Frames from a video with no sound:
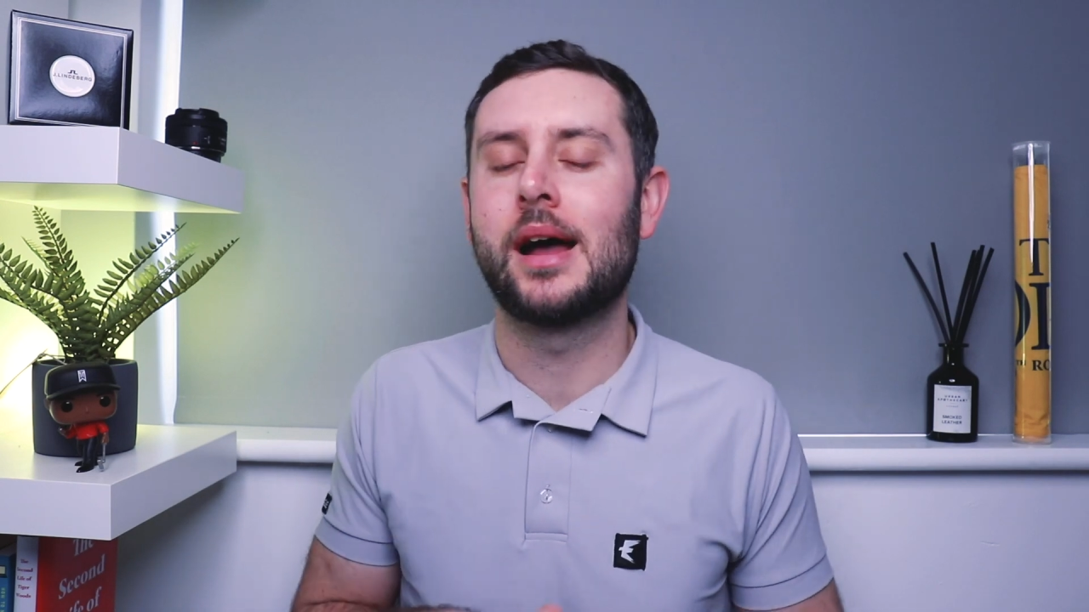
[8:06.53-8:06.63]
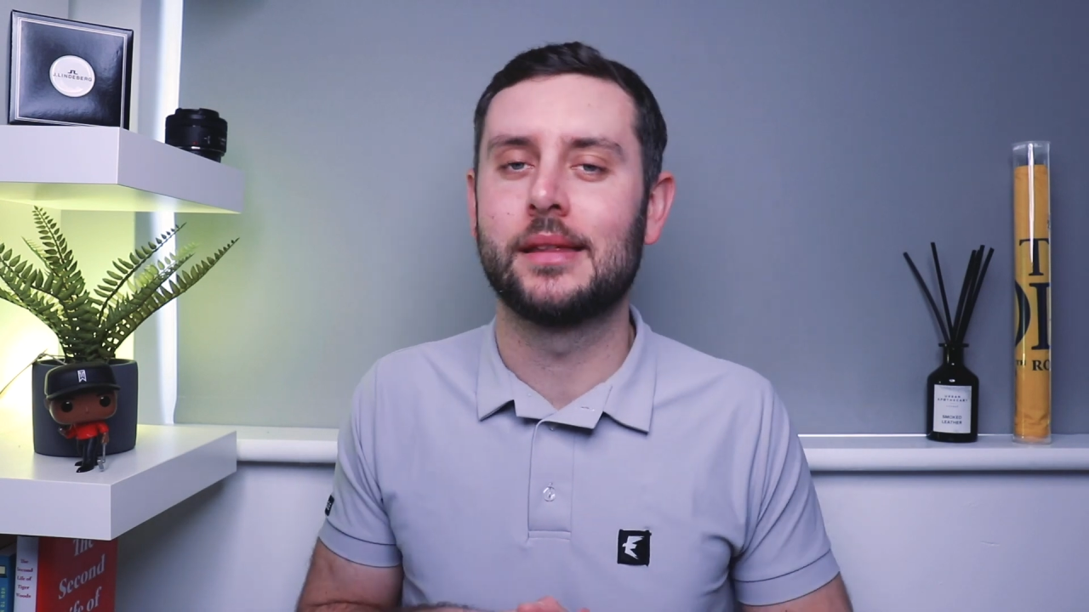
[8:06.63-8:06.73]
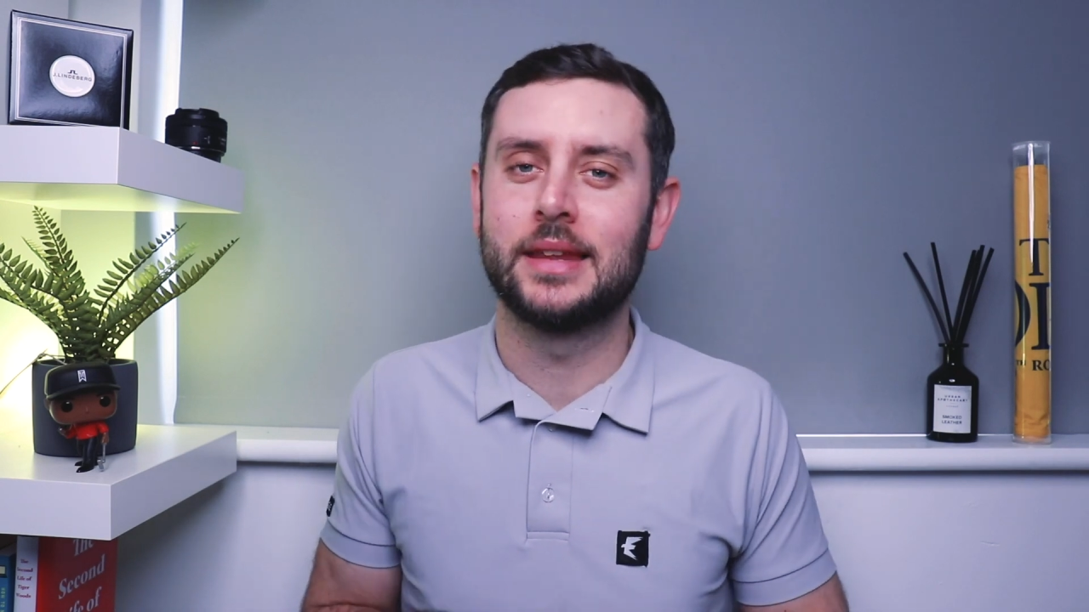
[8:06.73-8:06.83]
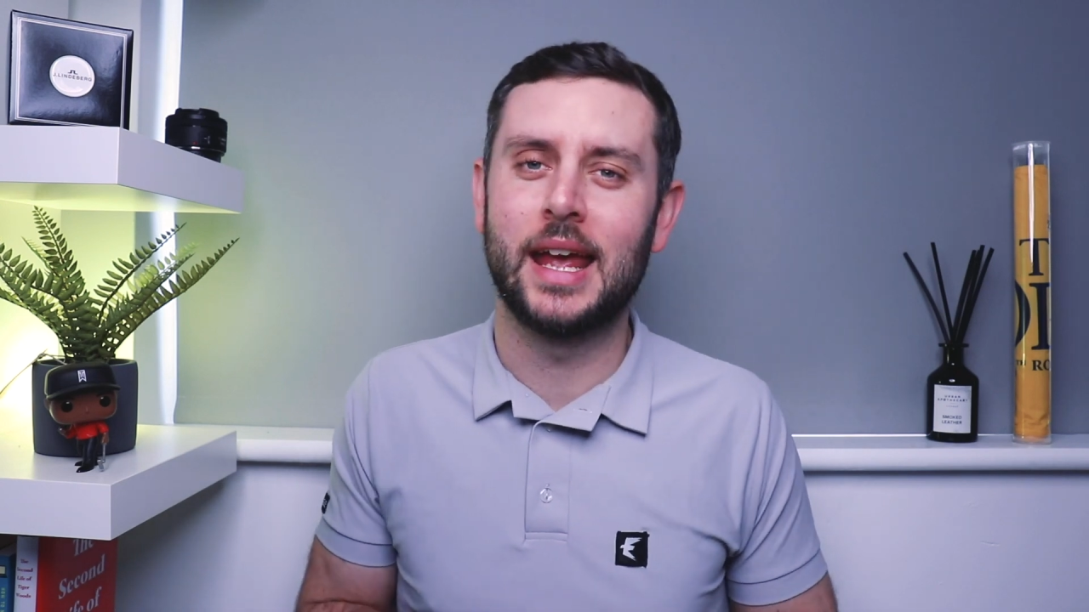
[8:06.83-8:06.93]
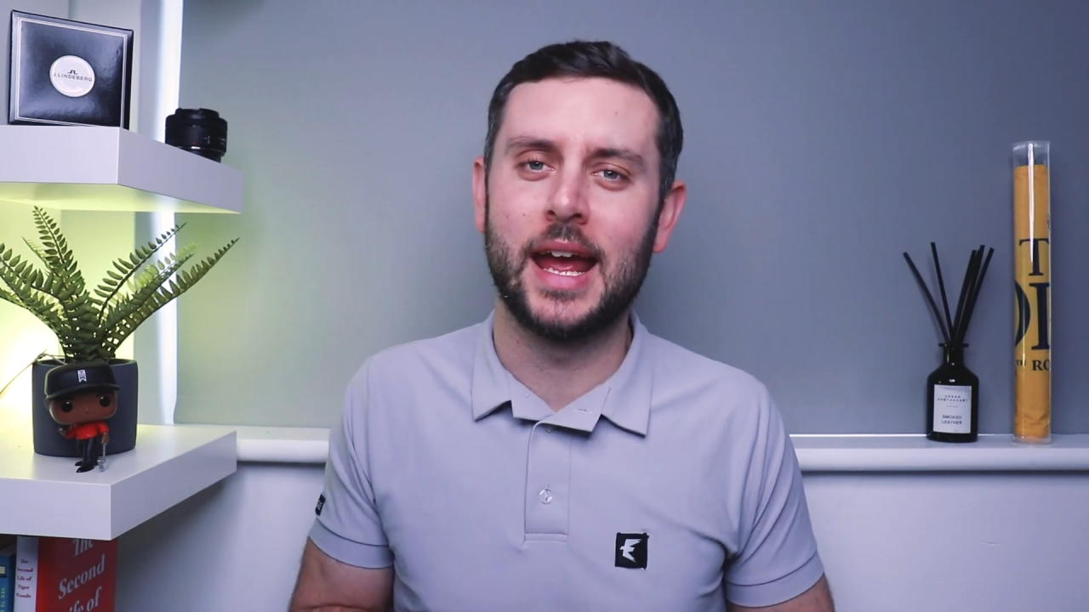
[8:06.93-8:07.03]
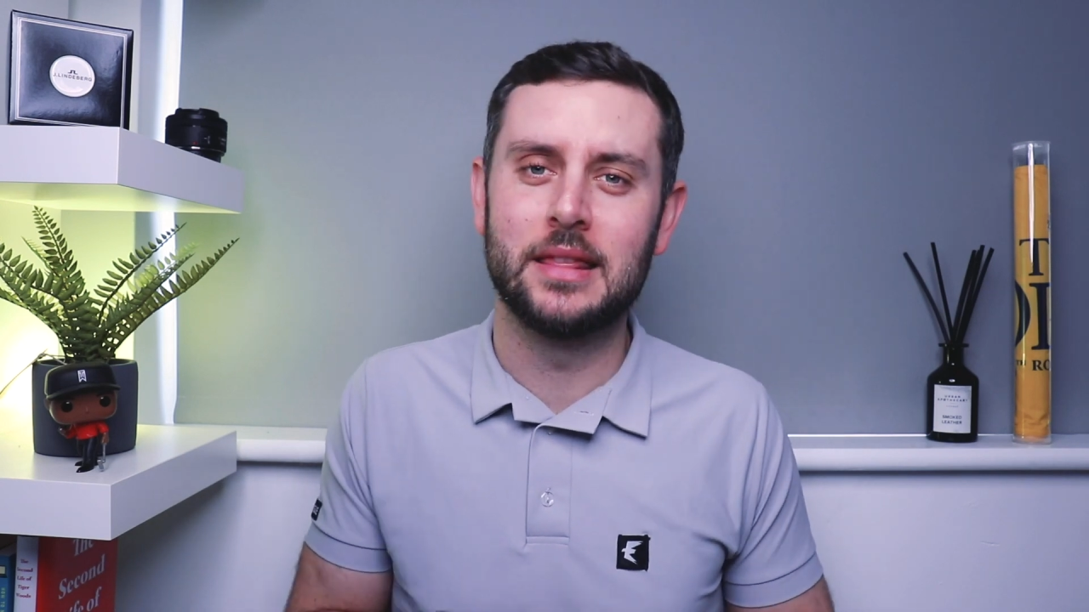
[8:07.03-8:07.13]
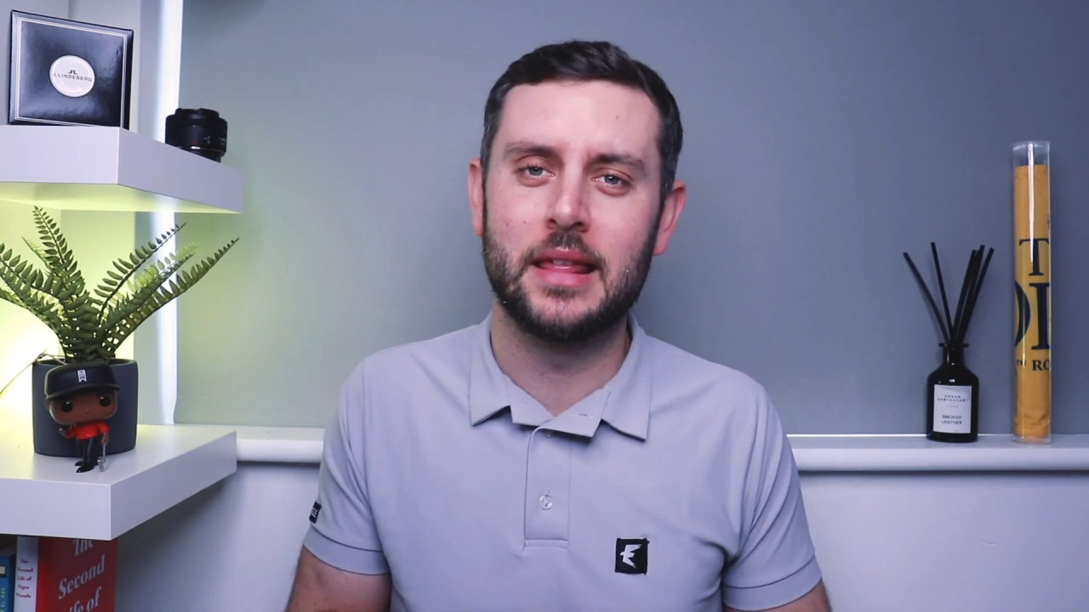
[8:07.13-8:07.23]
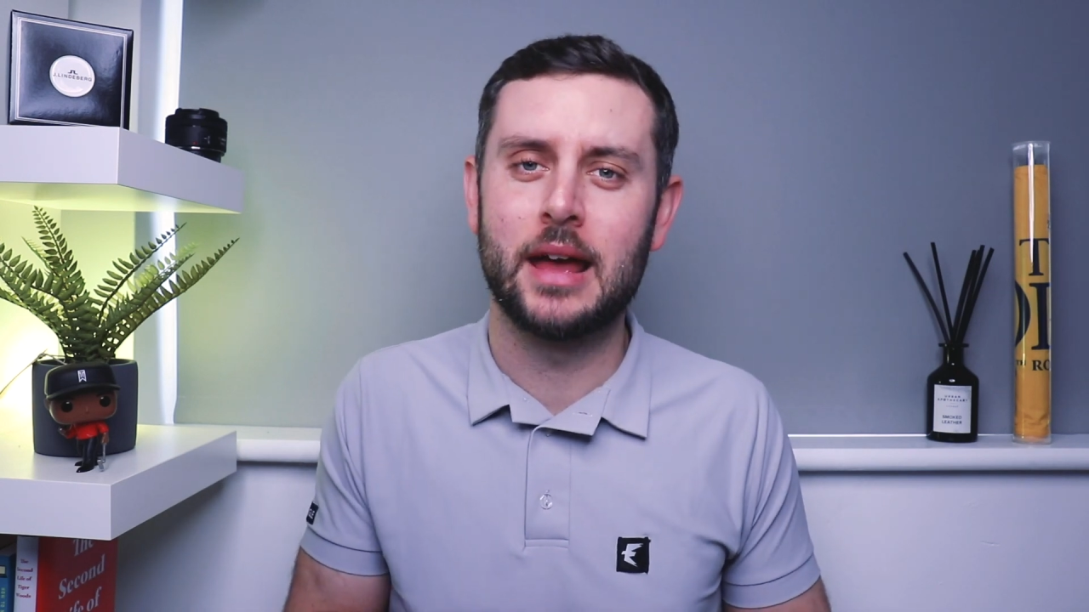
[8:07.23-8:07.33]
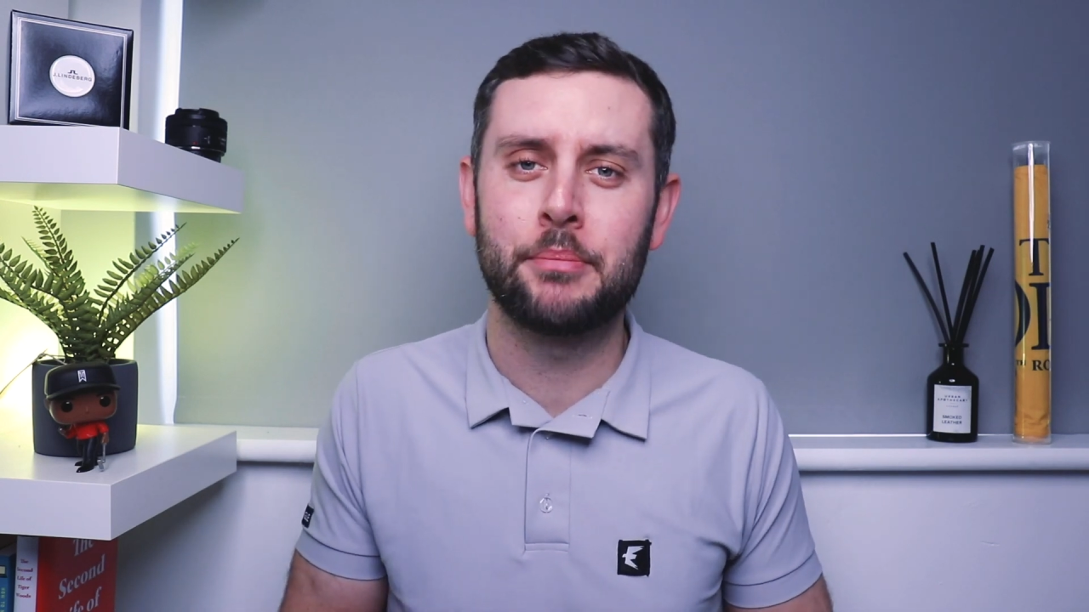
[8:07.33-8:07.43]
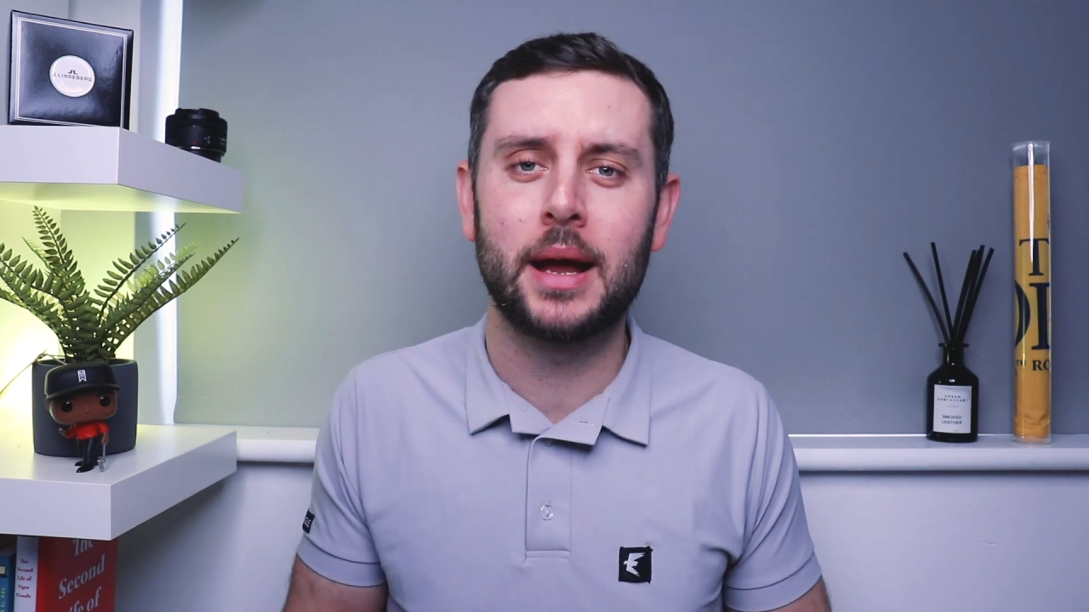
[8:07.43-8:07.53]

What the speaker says: at the end there.